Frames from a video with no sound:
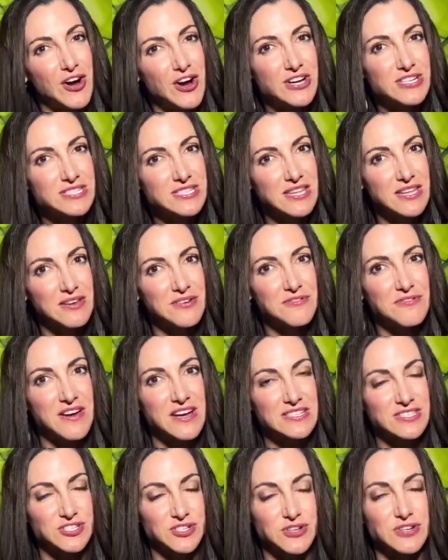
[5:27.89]
onto the
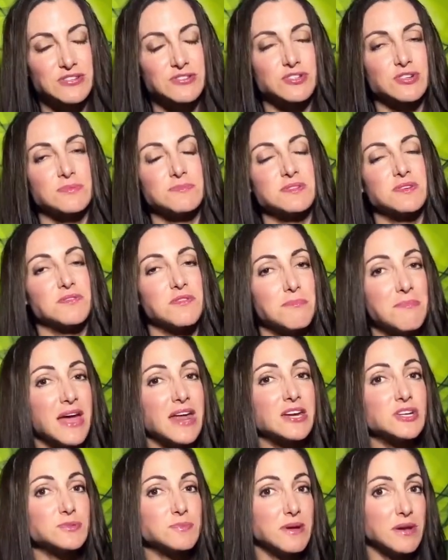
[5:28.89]
investor in terms of the
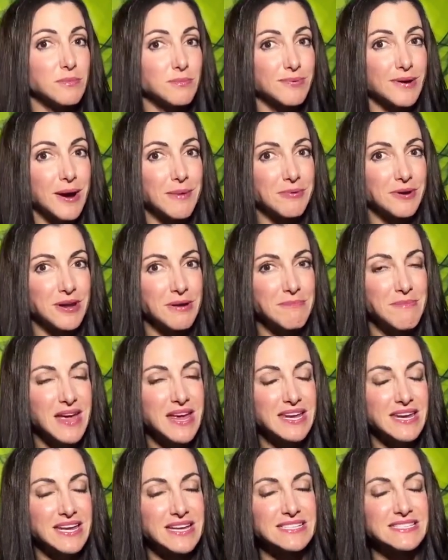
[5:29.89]
management and property
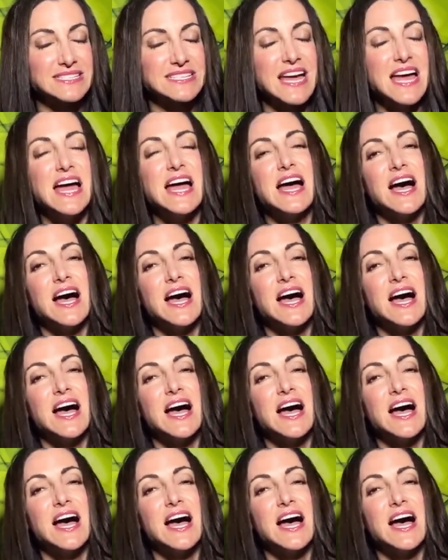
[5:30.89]
maintenance,